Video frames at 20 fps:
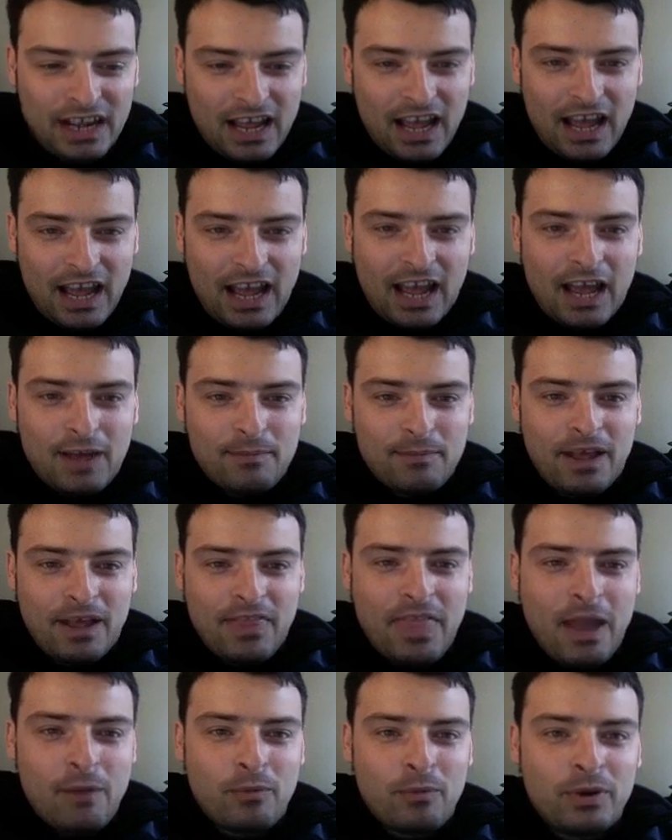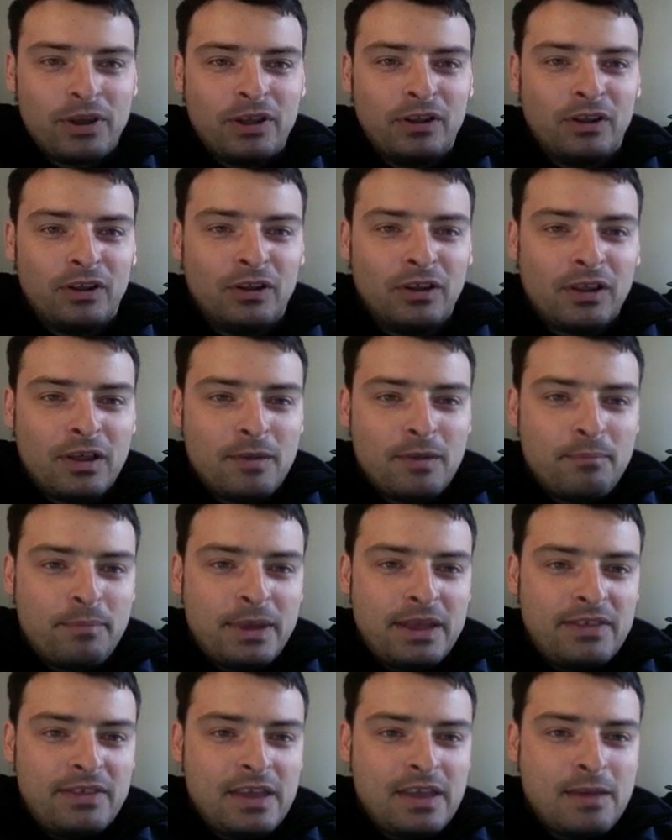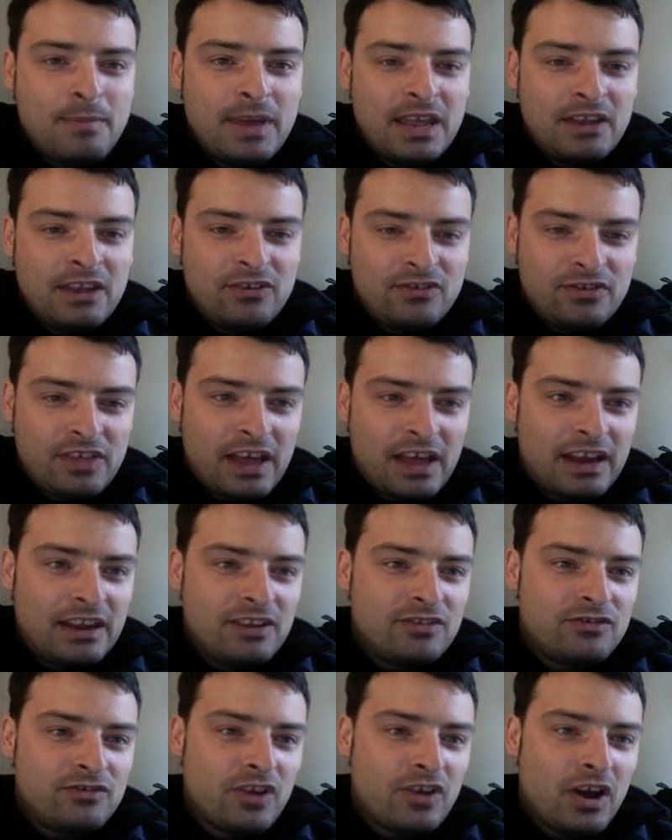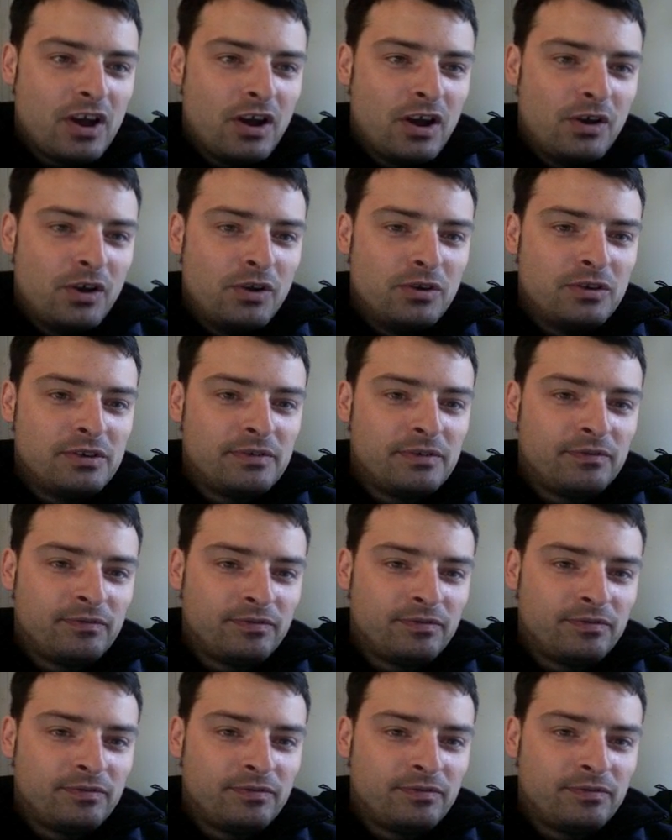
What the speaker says: and that will be the image that is shown